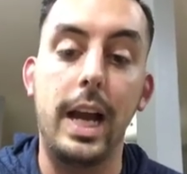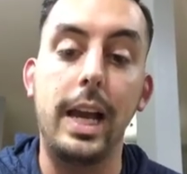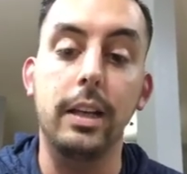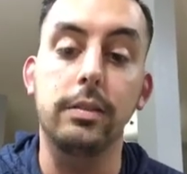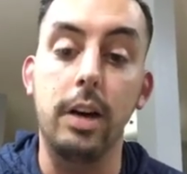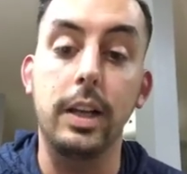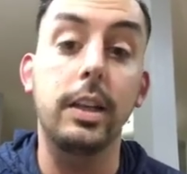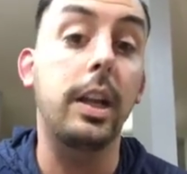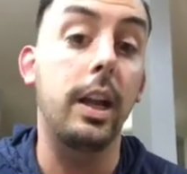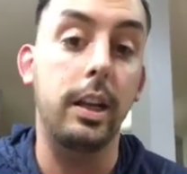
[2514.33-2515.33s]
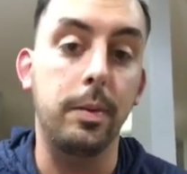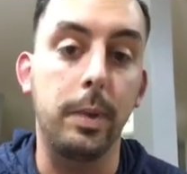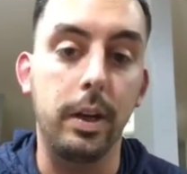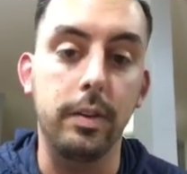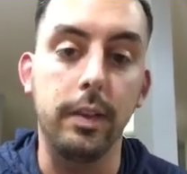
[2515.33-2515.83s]
diet a lot to get a
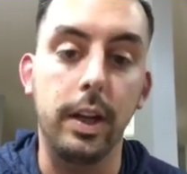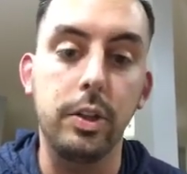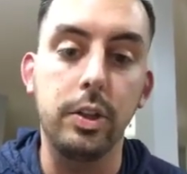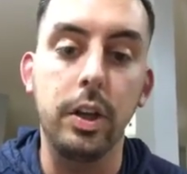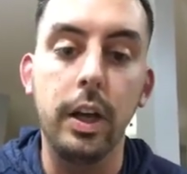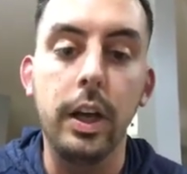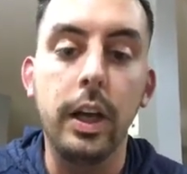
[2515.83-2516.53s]
competitive edge.